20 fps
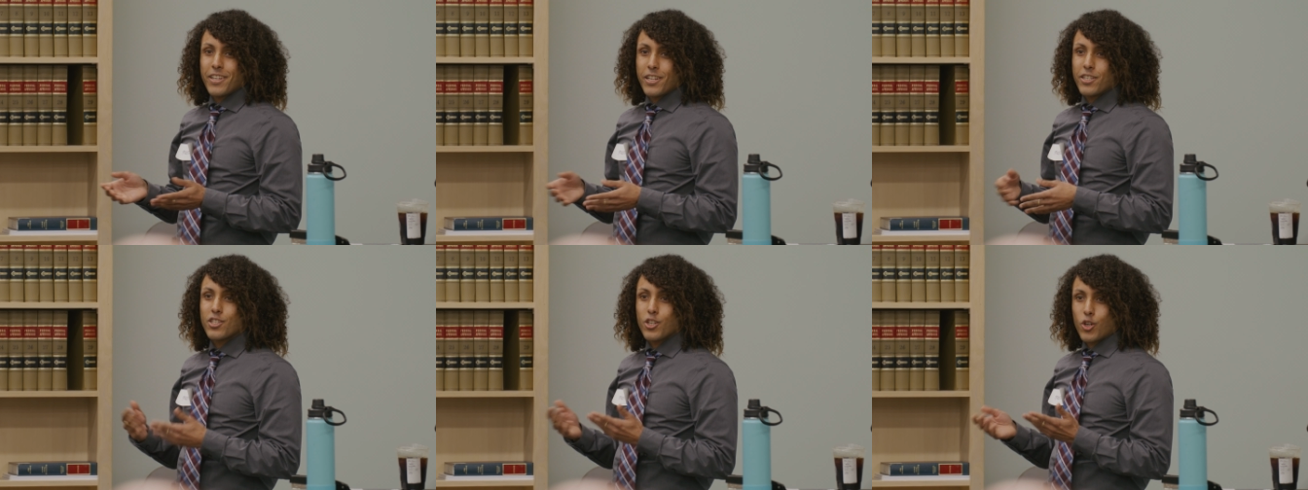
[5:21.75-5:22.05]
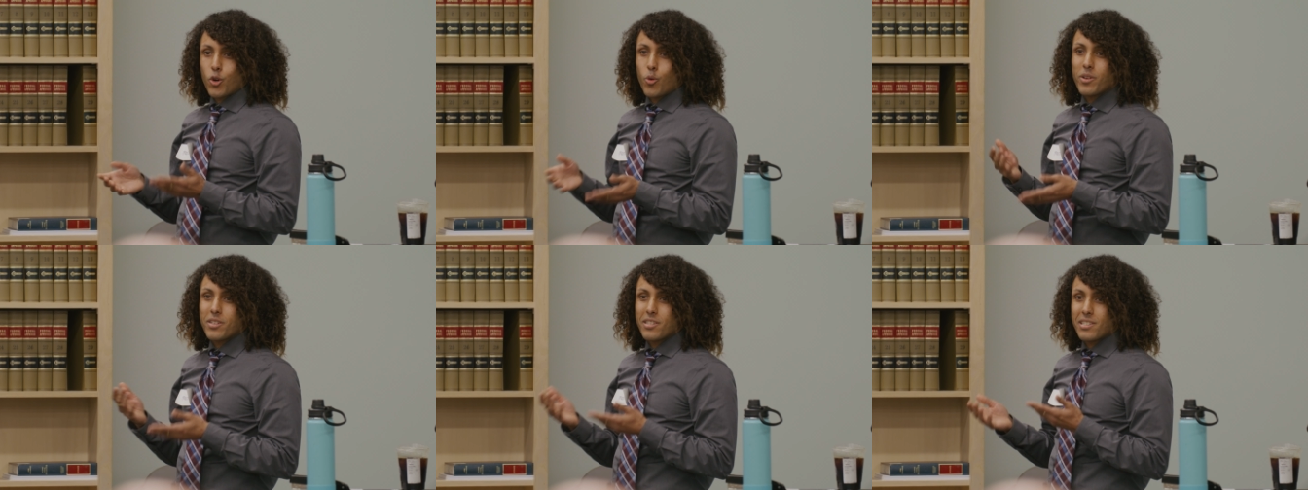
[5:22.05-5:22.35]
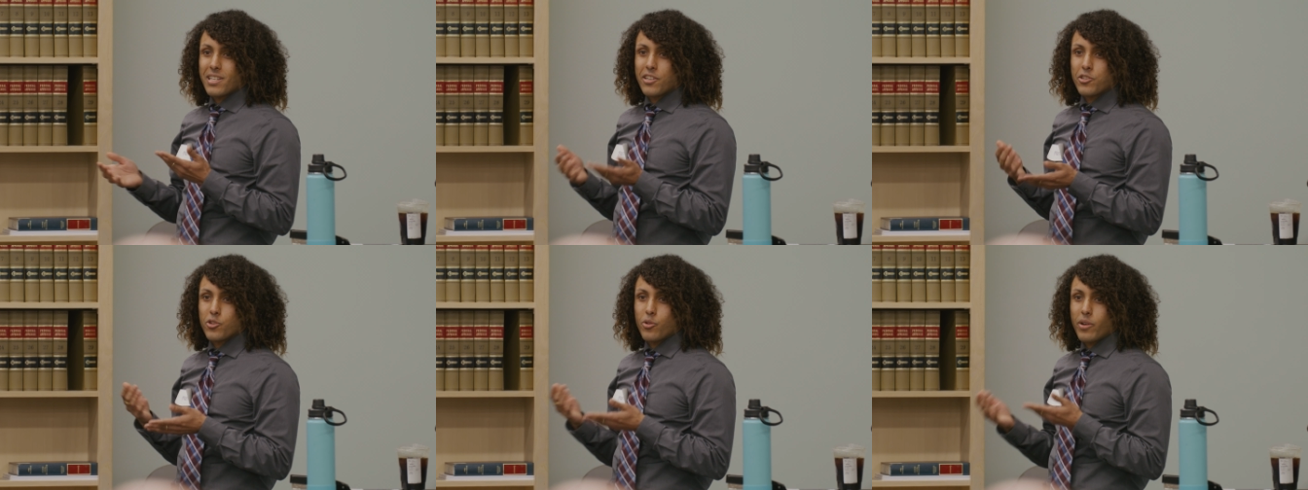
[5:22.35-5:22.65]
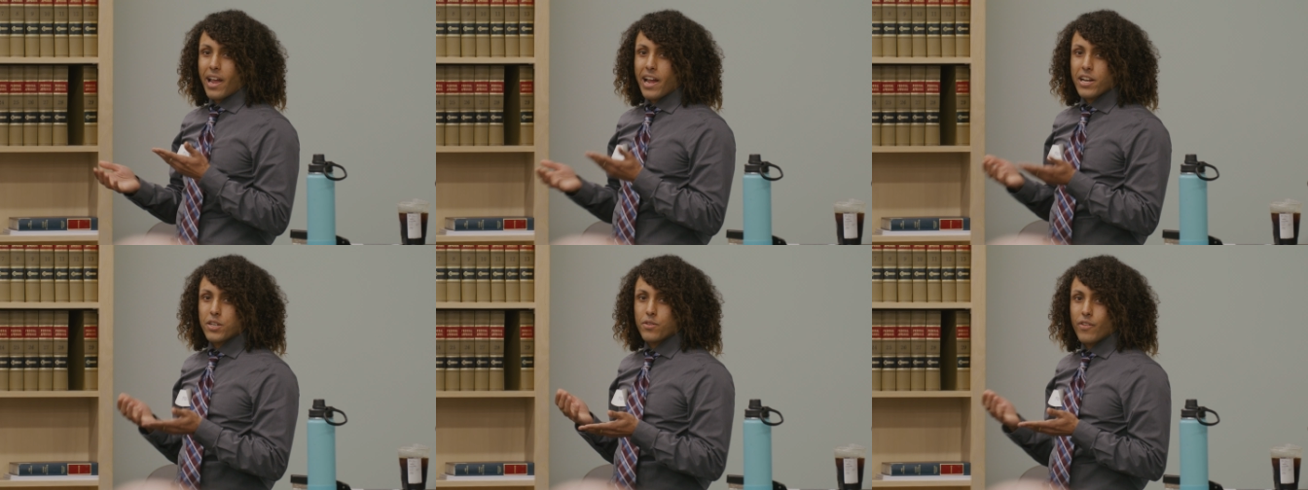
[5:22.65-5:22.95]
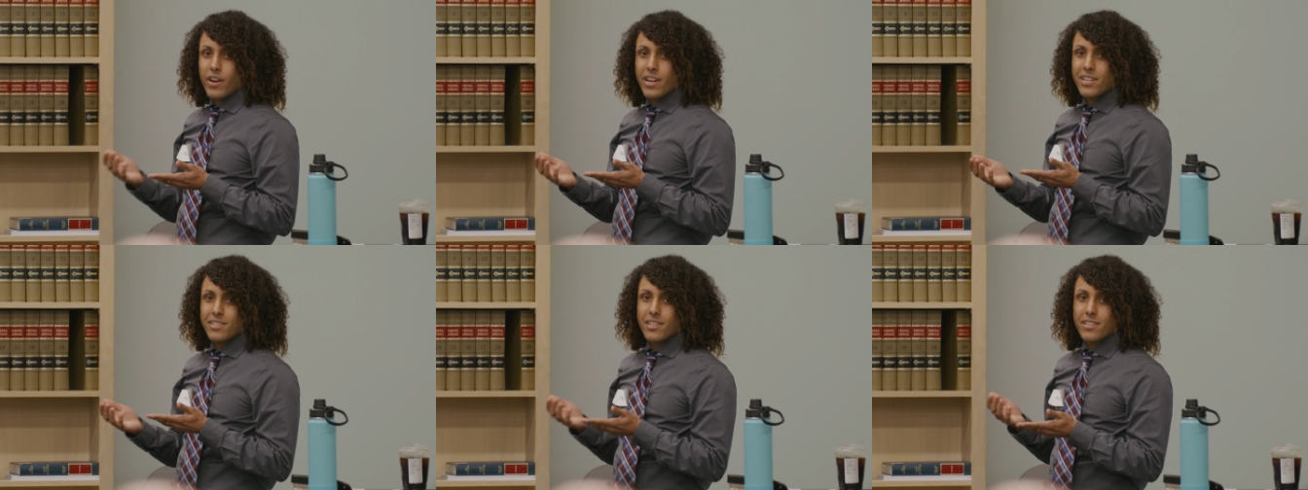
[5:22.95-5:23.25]
it's the quintessential
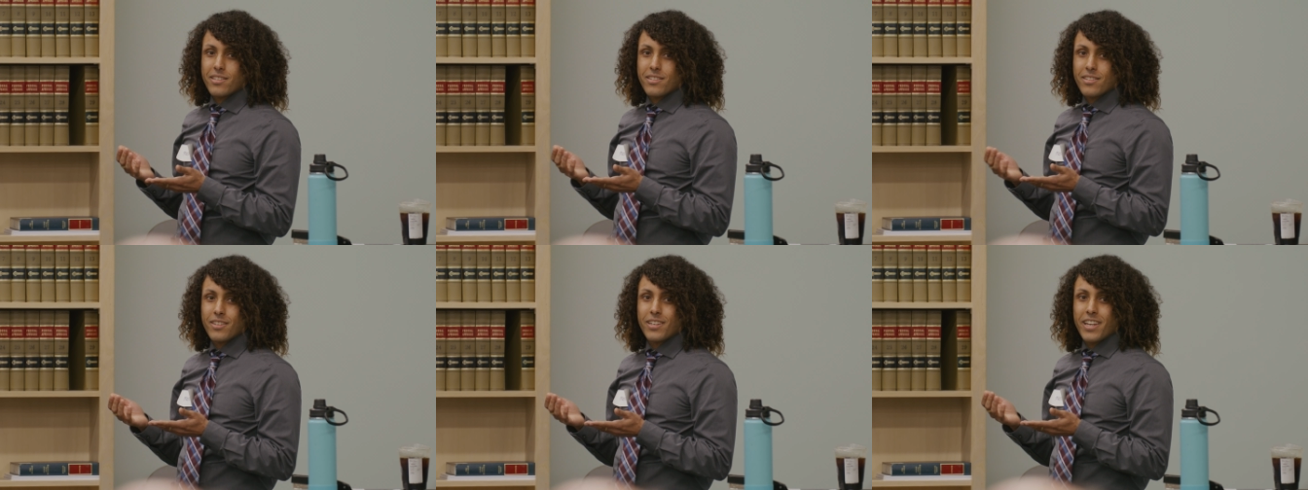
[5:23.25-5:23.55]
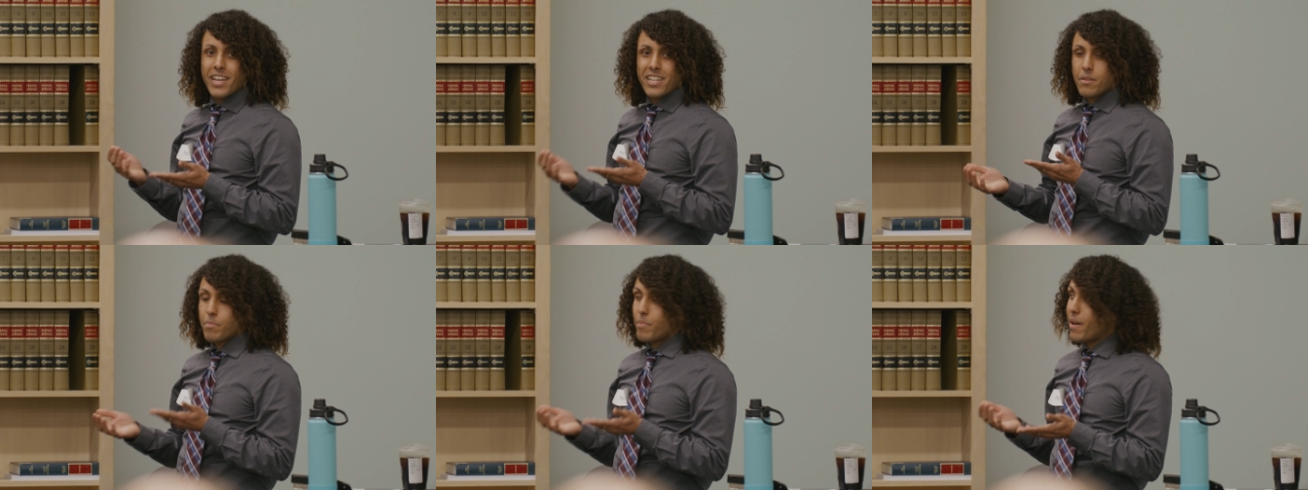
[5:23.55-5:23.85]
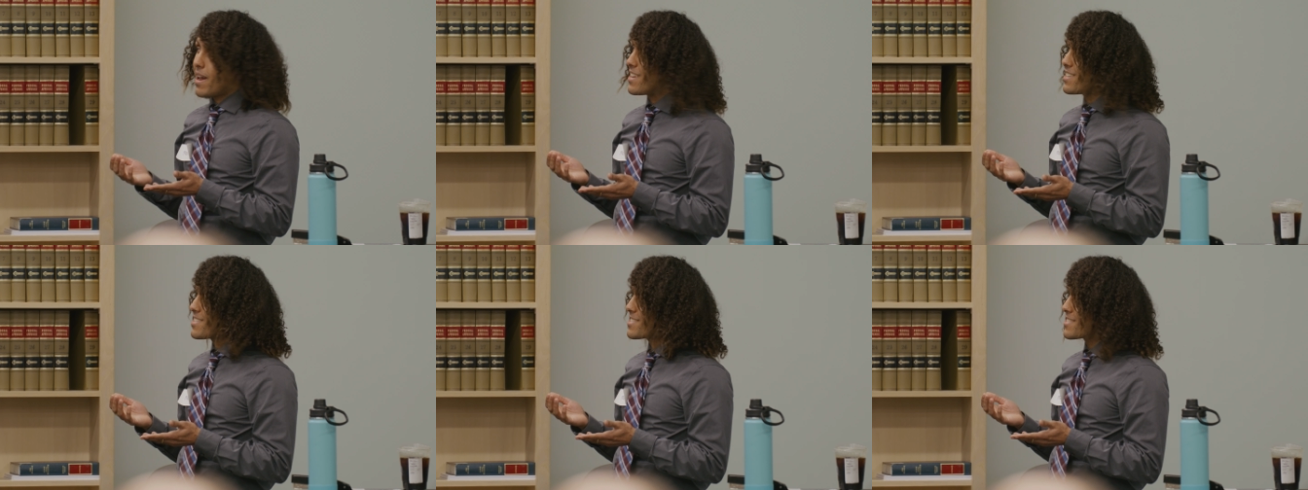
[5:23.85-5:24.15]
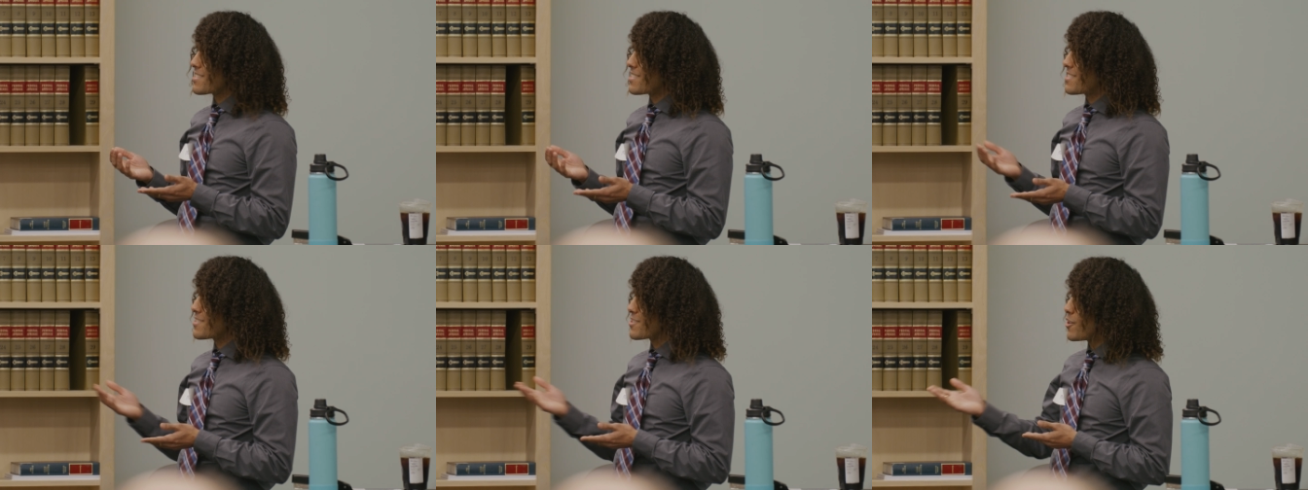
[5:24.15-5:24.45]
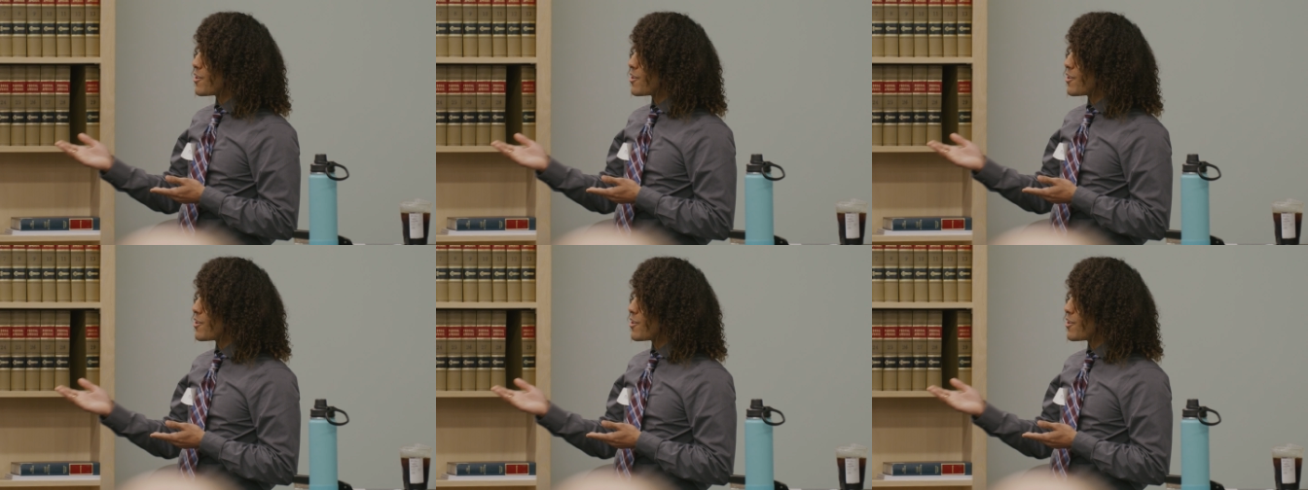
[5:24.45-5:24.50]
catchphrase is it depends.